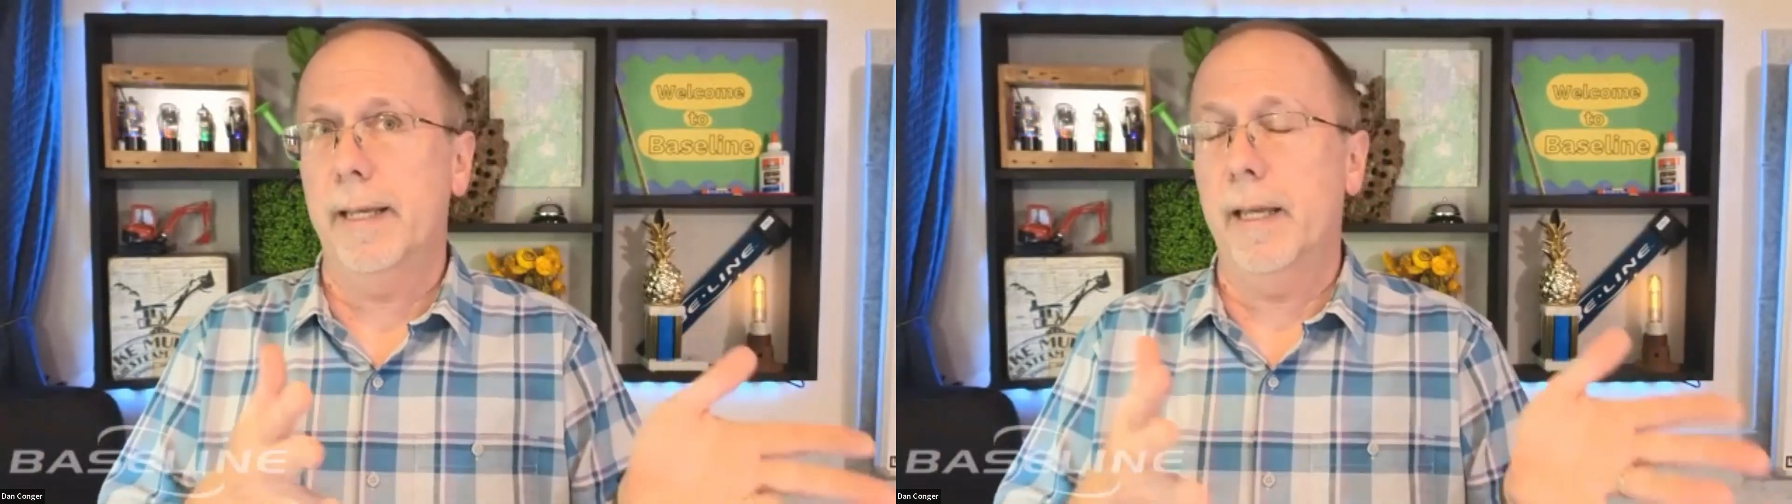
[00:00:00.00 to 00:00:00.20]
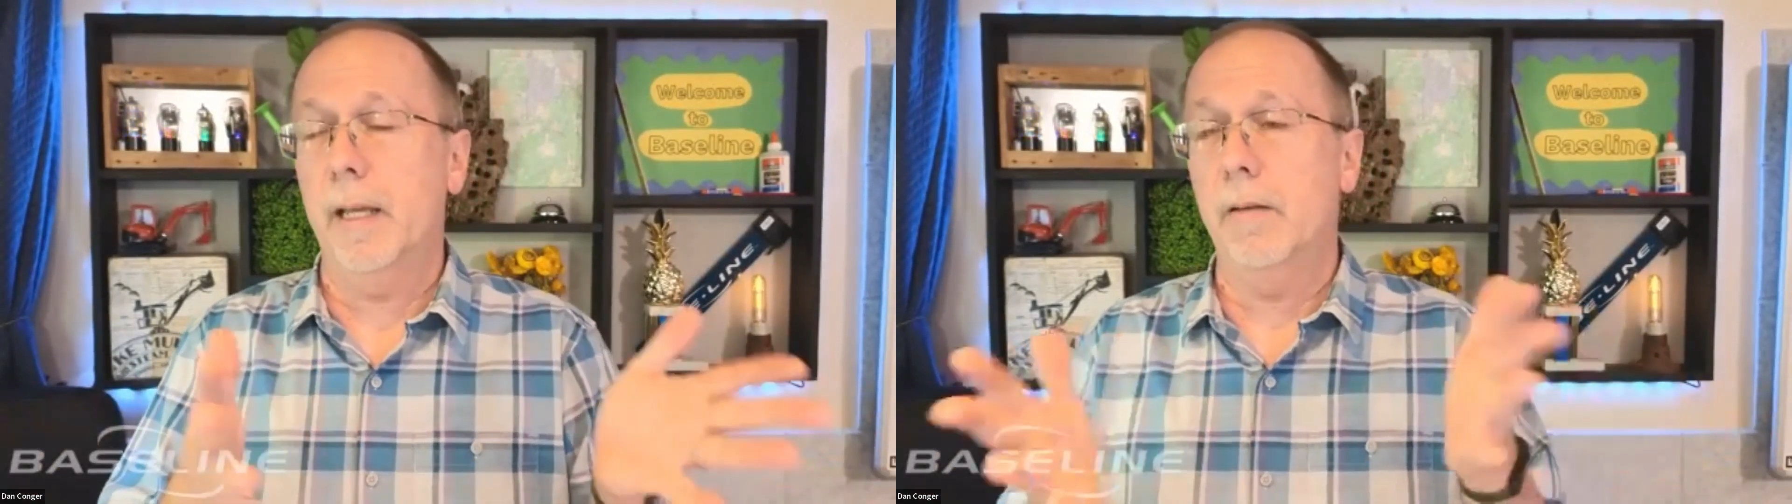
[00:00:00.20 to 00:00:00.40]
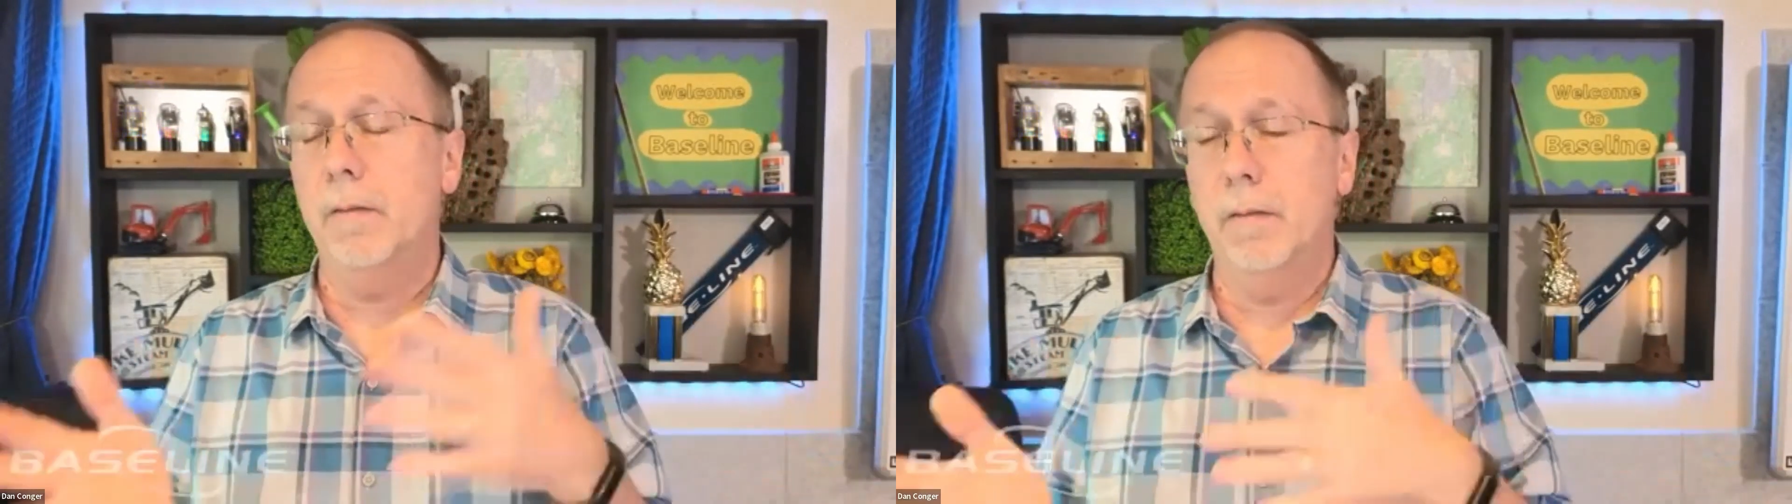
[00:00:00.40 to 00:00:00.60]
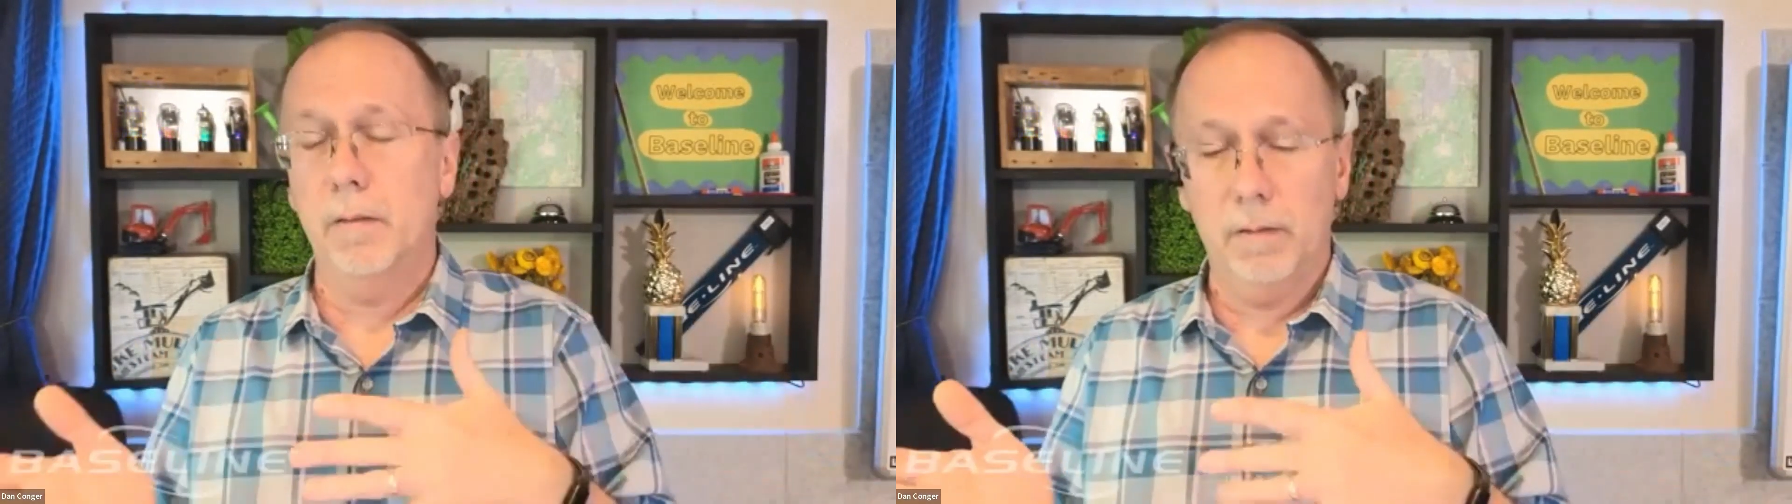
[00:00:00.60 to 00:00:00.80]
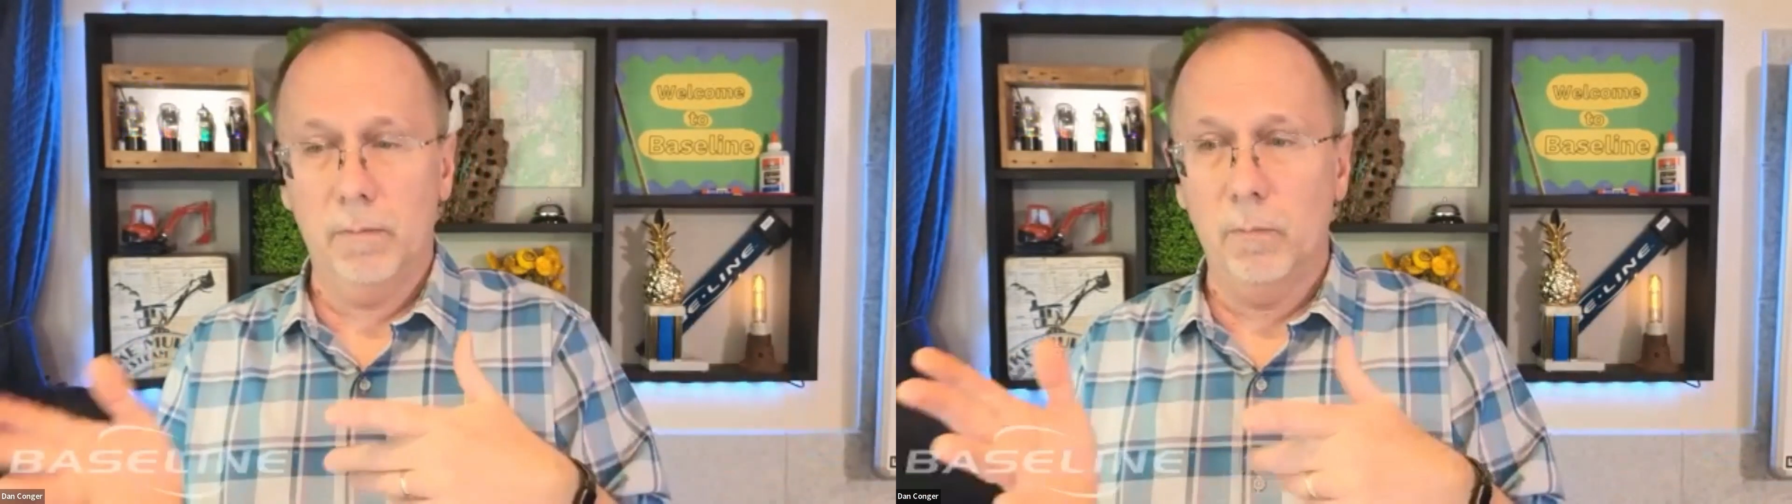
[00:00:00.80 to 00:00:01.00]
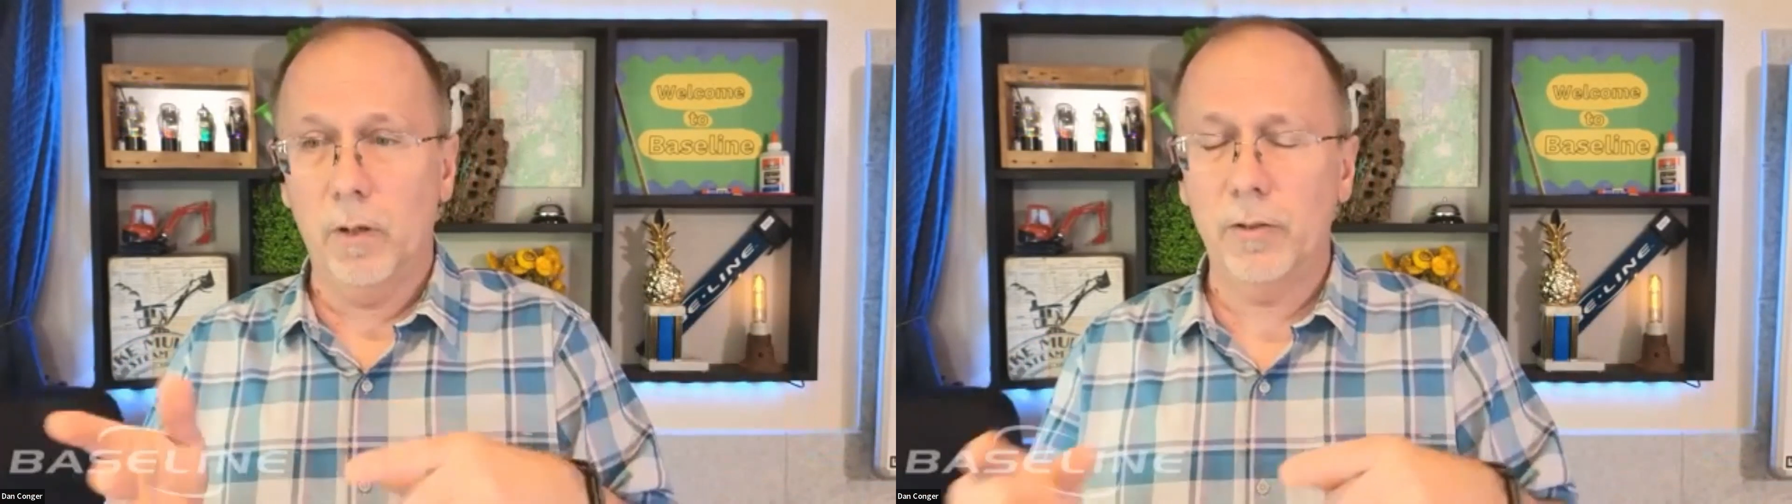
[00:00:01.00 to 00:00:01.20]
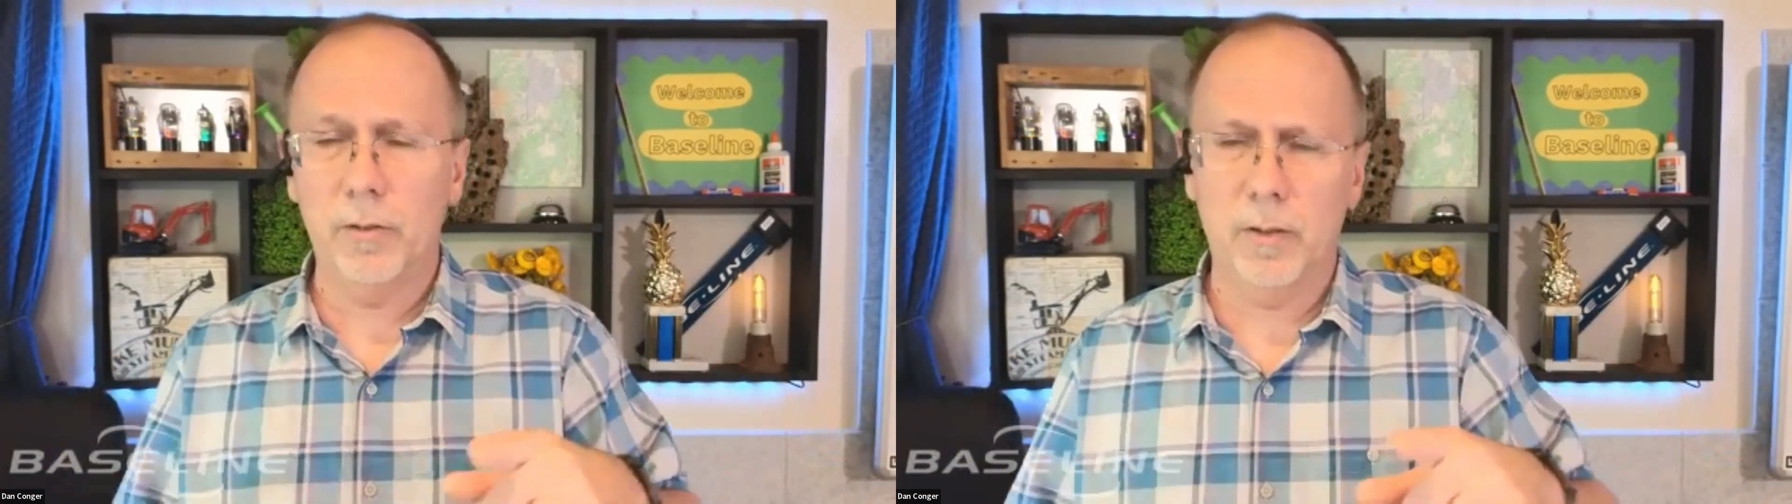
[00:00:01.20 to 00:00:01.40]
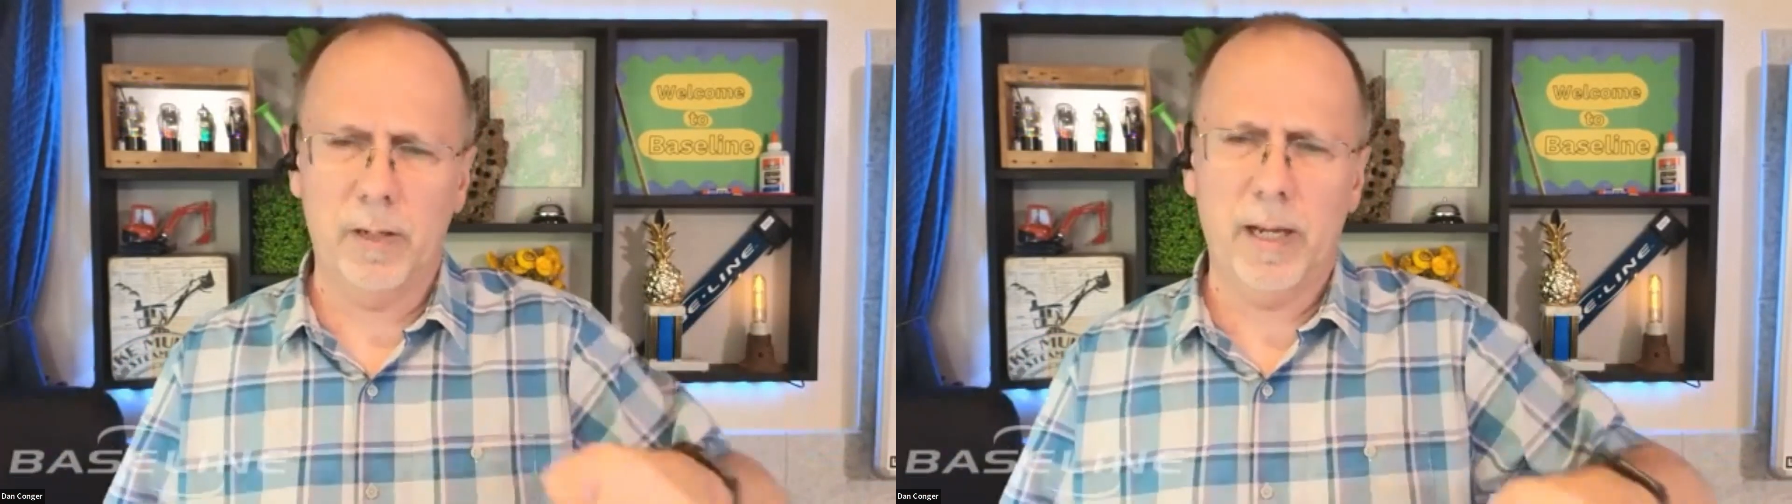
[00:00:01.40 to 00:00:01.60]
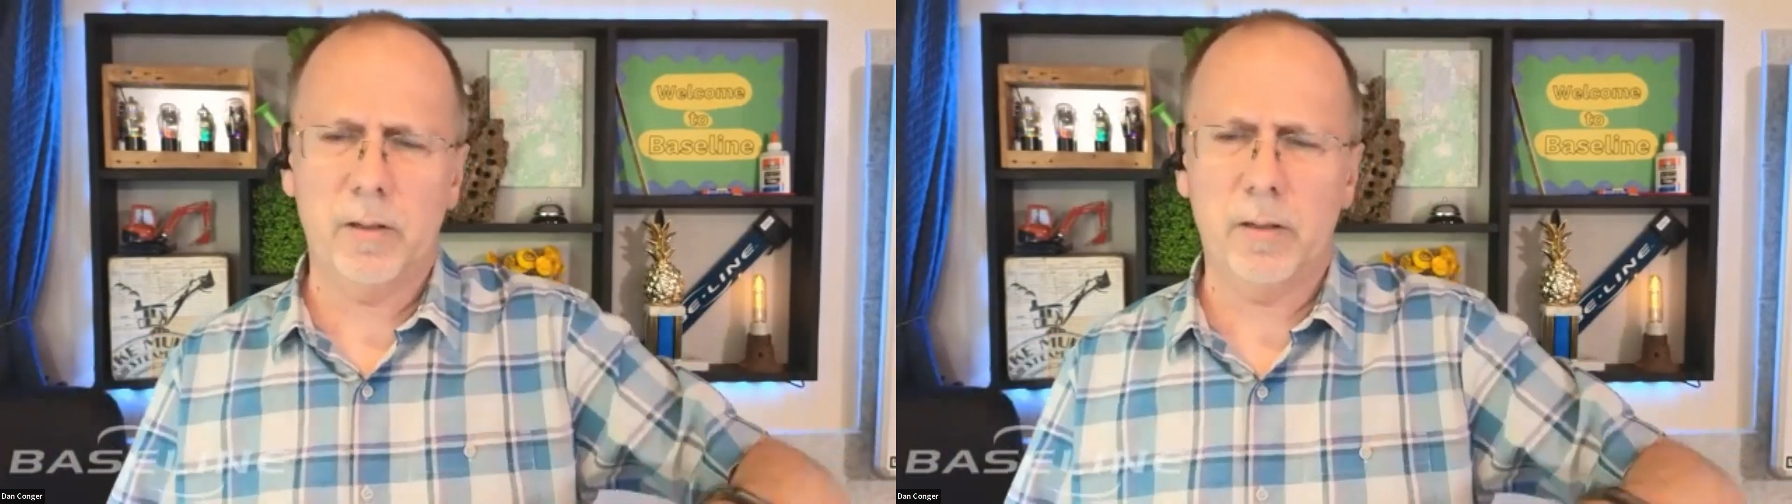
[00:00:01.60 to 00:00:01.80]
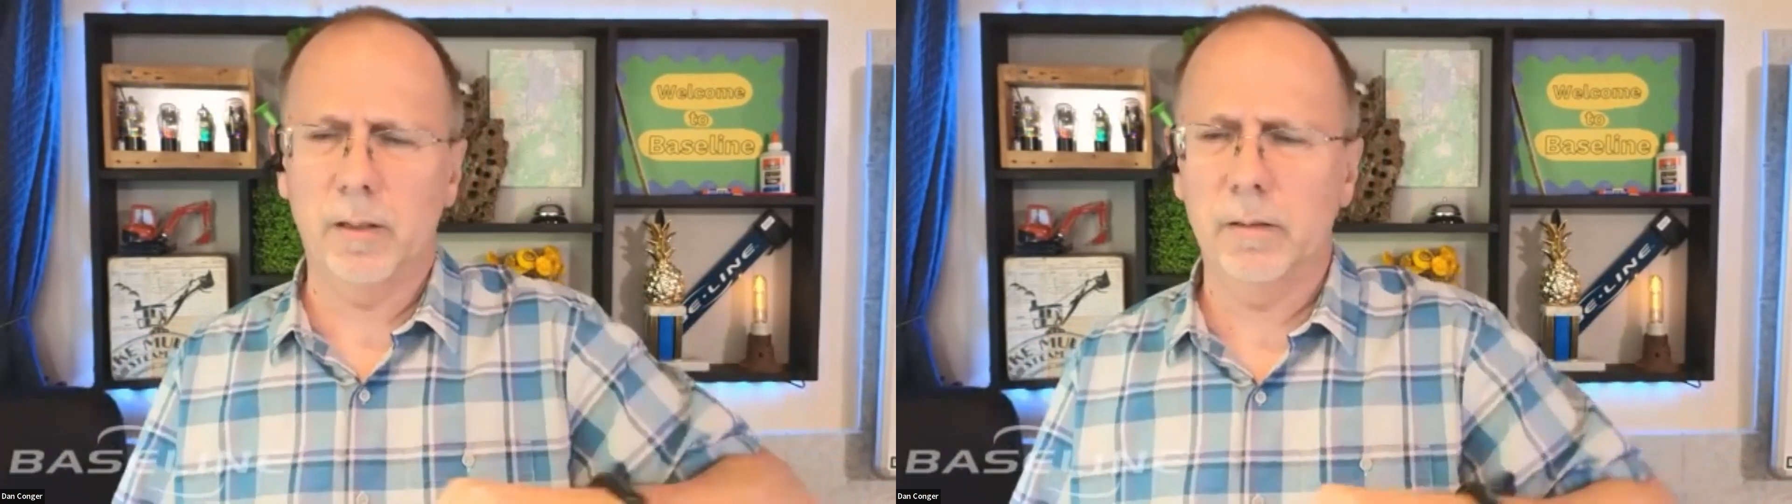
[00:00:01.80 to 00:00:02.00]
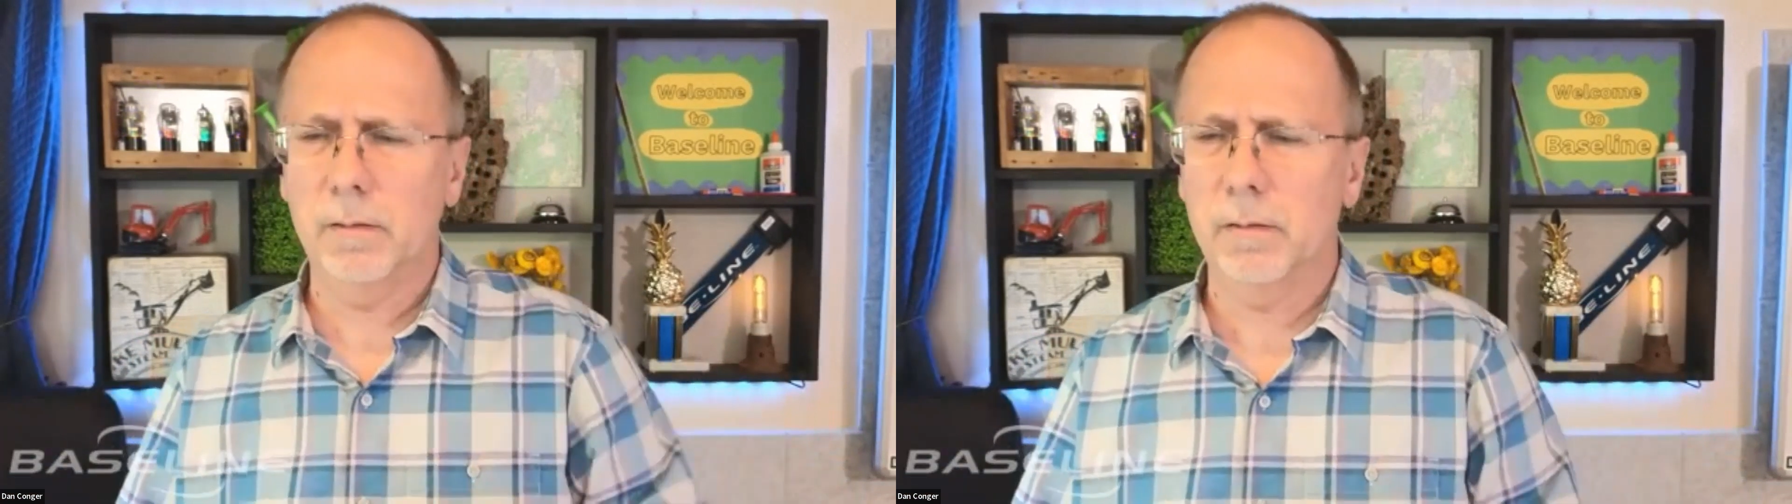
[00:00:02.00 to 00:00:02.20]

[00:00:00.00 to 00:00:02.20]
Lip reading: and we also actually